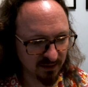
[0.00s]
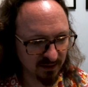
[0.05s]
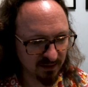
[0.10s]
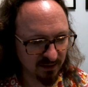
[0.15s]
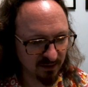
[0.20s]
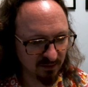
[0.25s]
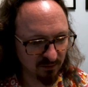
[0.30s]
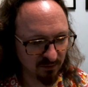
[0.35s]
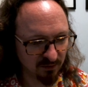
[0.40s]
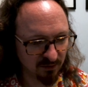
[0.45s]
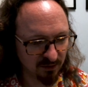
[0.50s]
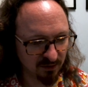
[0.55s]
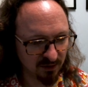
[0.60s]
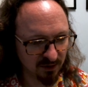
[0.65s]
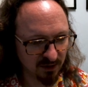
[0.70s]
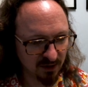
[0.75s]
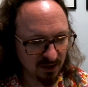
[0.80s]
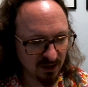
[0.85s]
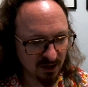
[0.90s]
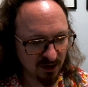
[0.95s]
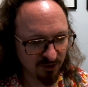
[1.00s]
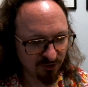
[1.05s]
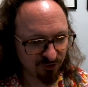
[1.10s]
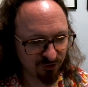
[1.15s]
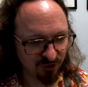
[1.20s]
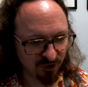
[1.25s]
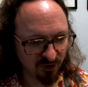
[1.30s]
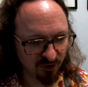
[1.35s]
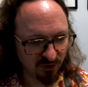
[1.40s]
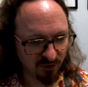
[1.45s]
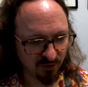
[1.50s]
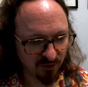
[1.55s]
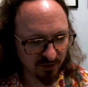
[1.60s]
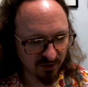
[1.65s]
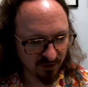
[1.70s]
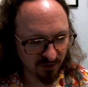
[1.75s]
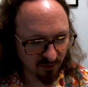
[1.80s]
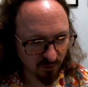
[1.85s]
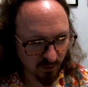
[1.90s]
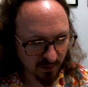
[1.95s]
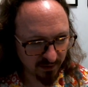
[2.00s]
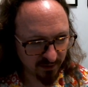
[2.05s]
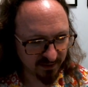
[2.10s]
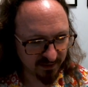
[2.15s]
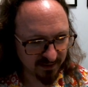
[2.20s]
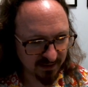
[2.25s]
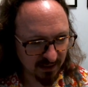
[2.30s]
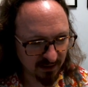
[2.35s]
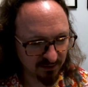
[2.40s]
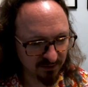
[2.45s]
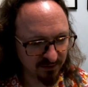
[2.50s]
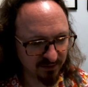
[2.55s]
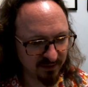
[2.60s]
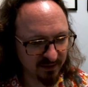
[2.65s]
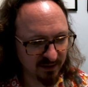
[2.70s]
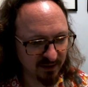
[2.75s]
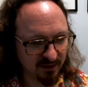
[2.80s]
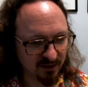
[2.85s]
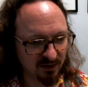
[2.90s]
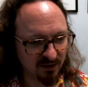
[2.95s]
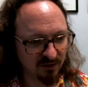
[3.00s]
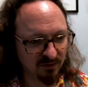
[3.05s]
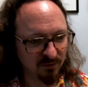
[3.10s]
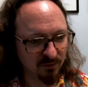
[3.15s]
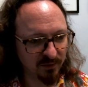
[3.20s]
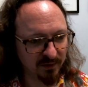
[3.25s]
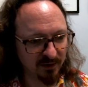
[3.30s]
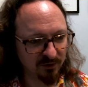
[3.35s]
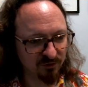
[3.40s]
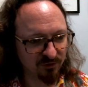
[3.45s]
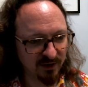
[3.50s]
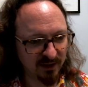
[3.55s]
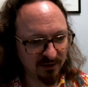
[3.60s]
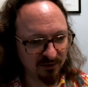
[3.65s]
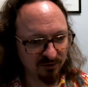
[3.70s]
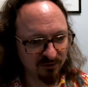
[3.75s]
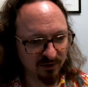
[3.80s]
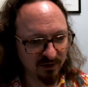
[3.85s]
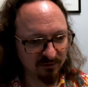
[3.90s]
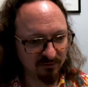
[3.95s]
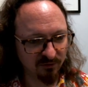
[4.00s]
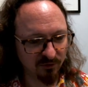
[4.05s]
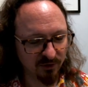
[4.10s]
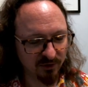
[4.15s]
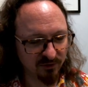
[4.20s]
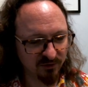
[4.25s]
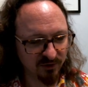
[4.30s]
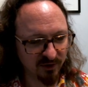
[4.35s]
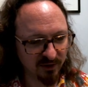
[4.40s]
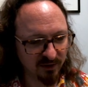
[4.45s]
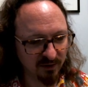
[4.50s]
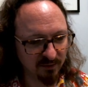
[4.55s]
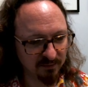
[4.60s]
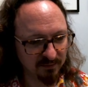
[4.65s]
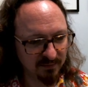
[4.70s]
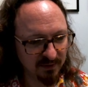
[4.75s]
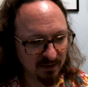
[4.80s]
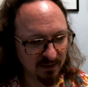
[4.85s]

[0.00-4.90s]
and it will show, you know, where it encountered the error when it tried to run void setup.